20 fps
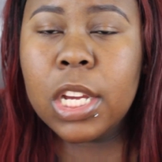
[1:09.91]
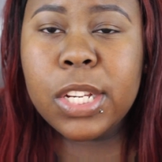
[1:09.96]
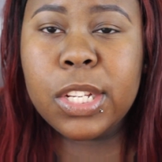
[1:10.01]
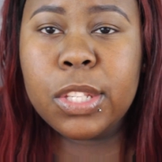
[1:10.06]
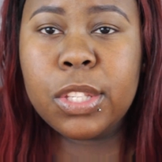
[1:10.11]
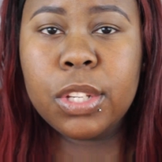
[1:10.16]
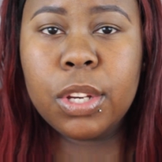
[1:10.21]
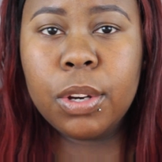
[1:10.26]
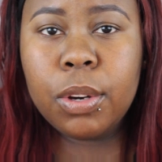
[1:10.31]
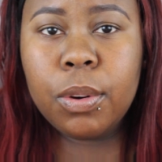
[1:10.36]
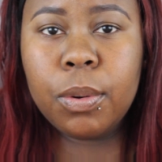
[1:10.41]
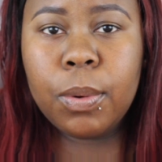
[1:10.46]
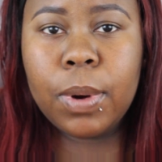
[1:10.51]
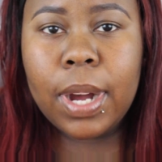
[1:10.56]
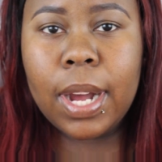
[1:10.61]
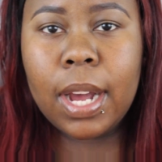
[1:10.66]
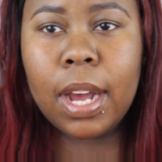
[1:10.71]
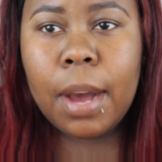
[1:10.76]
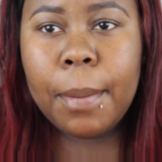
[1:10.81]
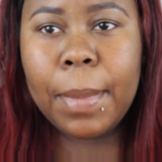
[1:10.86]
So
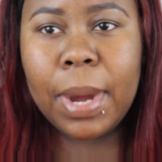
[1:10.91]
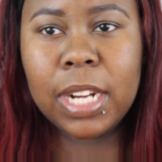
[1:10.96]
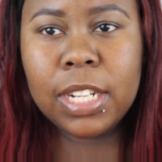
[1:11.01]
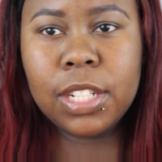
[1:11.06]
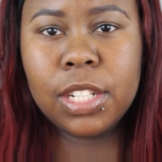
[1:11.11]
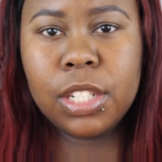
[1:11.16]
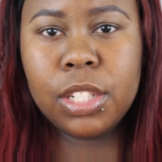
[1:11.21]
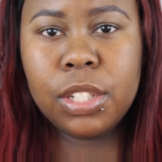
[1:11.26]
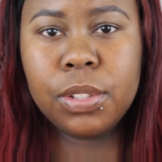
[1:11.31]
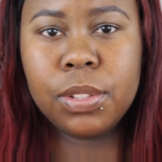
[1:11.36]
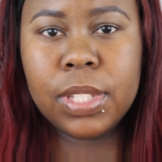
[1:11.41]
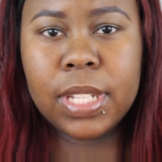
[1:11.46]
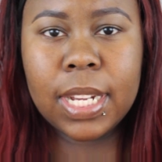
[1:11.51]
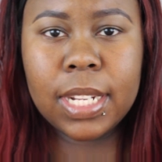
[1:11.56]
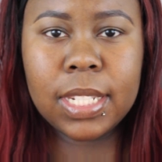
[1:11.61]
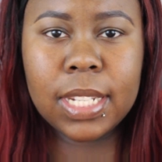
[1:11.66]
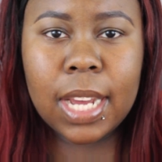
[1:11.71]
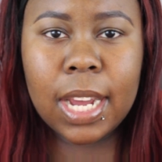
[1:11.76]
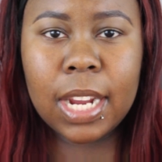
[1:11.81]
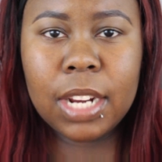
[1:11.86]
I just use
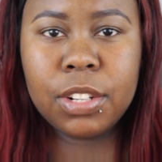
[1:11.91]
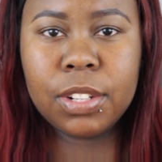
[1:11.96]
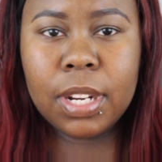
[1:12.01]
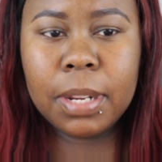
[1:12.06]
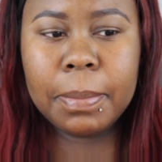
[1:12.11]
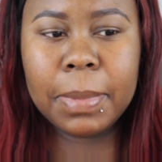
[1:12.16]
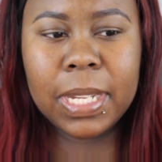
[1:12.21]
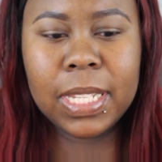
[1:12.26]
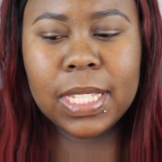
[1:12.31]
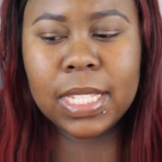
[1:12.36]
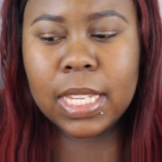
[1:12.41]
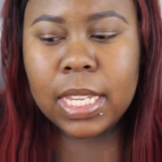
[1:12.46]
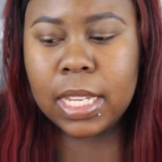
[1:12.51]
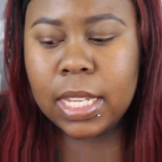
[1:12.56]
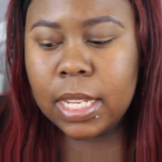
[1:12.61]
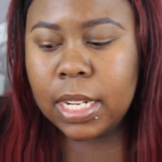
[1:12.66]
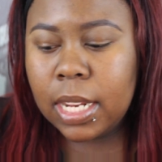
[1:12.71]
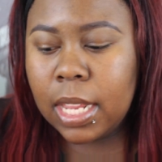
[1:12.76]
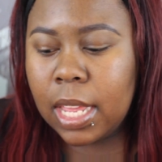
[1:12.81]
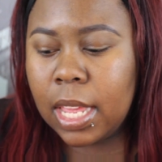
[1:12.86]
that to hydrate my
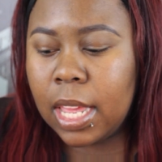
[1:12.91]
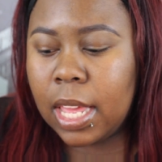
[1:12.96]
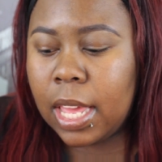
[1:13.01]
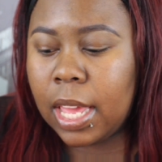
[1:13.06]
skin.